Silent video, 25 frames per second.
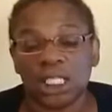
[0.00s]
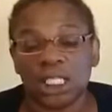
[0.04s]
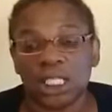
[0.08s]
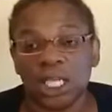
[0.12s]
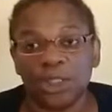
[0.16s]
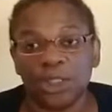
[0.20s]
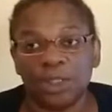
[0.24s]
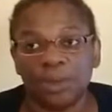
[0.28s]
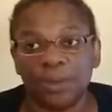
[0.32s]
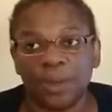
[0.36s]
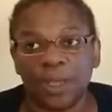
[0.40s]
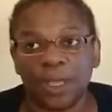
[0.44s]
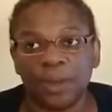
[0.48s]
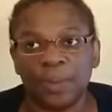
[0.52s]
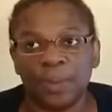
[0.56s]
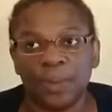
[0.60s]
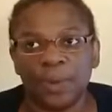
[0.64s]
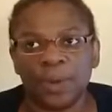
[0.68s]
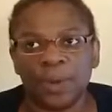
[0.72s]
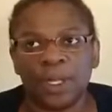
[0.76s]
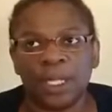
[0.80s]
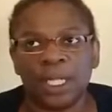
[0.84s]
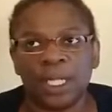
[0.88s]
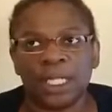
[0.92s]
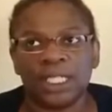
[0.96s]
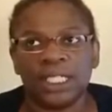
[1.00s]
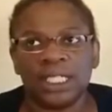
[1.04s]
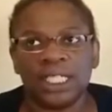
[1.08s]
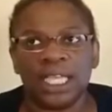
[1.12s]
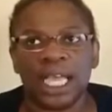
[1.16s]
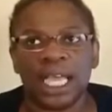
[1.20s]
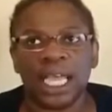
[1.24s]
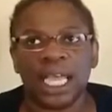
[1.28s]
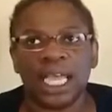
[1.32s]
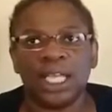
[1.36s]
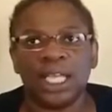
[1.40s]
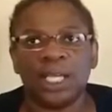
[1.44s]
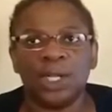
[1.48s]
other people and
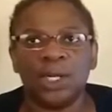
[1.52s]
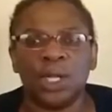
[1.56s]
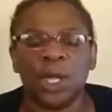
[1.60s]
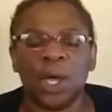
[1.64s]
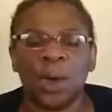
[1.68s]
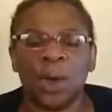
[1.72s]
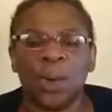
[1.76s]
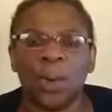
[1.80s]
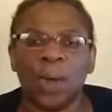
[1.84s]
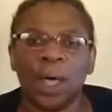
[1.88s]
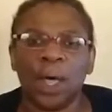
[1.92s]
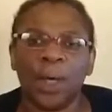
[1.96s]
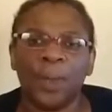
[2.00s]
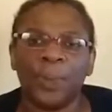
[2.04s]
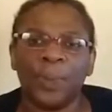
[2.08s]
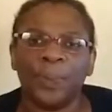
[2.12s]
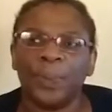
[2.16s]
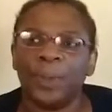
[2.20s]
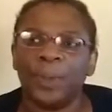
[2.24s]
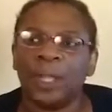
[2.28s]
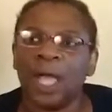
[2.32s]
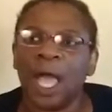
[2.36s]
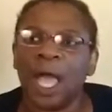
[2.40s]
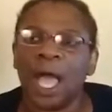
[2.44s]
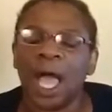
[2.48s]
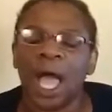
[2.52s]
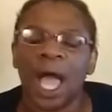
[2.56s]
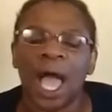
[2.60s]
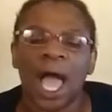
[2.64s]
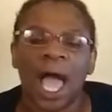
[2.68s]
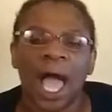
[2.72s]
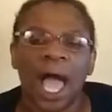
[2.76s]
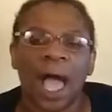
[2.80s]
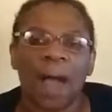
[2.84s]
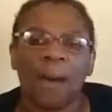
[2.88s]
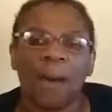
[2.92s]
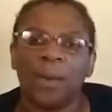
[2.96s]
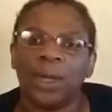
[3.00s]
say, well,
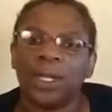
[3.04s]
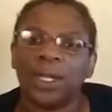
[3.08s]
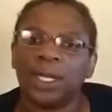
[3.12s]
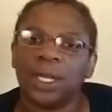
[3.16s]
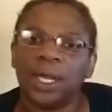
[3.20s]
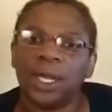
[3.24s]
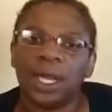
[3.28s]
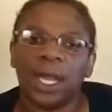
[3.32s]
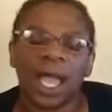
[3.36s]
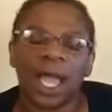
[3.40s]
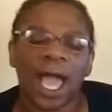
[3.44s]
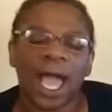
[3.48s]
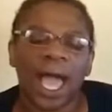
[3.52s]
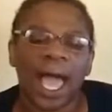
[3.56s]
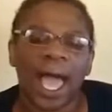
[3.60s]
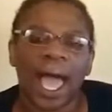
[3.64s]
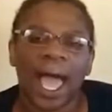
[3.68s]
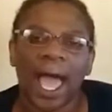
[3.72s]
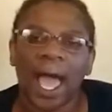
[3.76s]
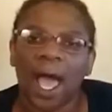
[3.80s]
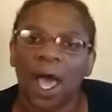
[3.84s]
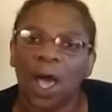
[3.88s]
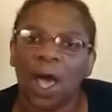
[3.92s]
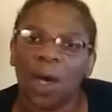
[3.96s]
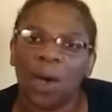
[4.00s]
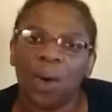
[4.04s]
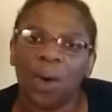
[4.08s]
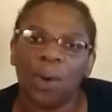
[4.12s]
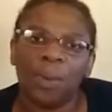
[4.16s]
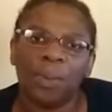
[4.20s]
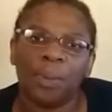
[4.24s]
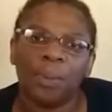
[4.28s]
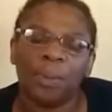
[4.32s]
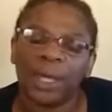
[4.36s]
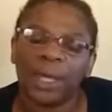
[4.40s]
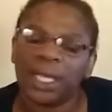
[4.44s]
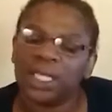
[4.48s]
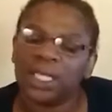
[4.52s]
I wonder how
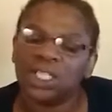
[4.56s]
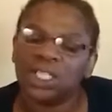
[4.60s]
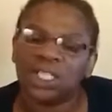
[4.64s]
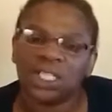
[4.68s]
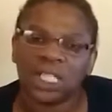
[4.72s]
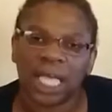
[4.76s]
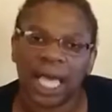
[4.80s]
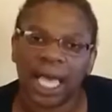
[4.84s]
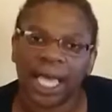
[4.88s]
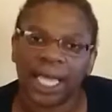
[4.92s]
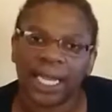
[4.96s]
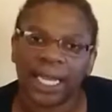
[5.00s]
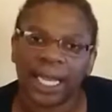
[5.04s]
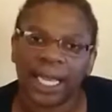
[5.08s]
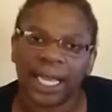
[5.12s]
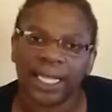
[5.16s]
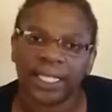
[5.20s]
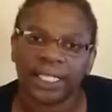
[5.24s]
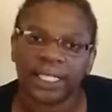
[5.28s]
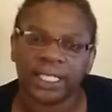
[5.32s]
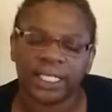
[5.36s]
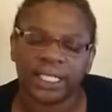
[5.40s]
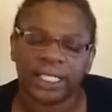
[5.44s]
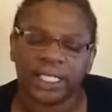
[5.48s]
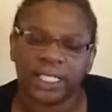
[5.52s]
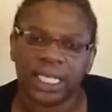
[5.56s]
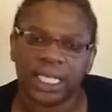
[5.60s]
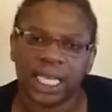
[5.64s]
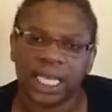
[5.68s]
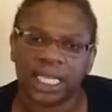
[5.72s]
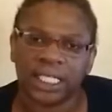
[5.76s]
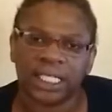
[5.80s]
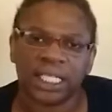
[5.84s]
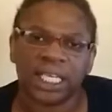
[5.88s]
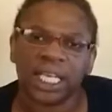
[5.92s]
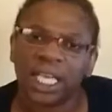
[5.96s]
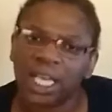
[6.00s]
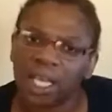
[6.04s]
much cyanide does it take
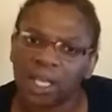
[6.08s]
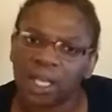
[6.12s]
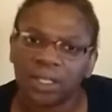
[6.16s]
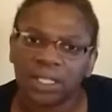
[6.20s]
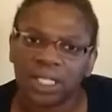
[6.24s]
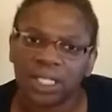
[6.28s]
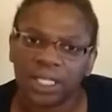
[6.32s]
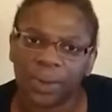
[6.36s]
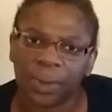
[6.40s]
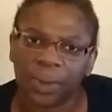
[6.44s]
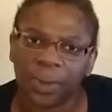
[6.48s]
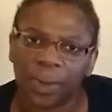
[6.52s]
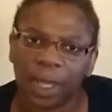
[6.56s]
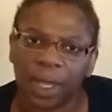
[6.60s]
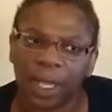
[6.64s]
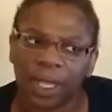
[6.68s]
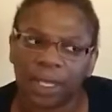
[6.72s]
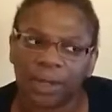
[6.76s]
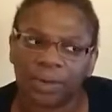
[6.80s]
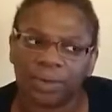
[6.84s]
to kill someone?